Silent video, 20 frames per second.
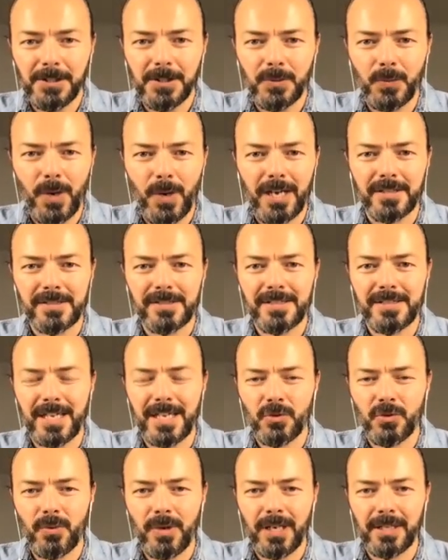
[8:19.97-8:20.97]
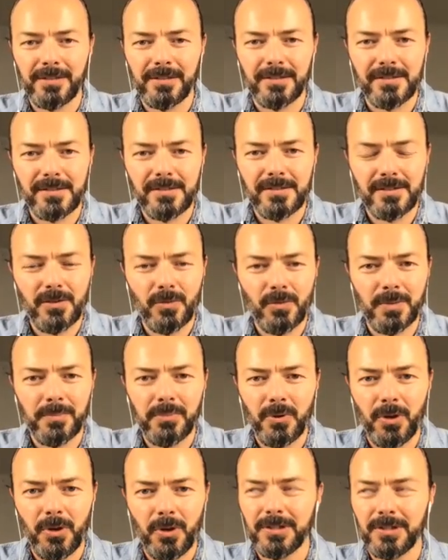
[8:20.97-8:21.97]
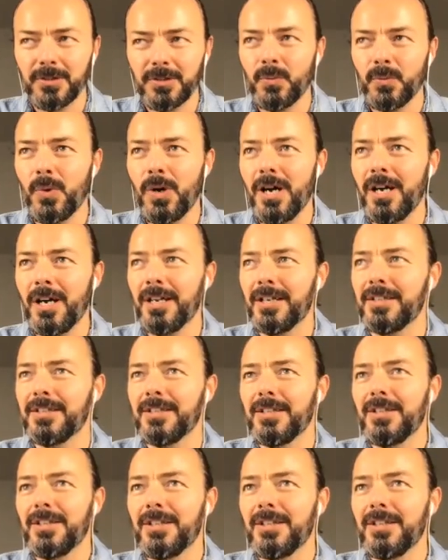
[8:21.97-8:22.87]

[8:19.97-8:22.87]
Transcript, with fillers: Why is handwriting so important? Why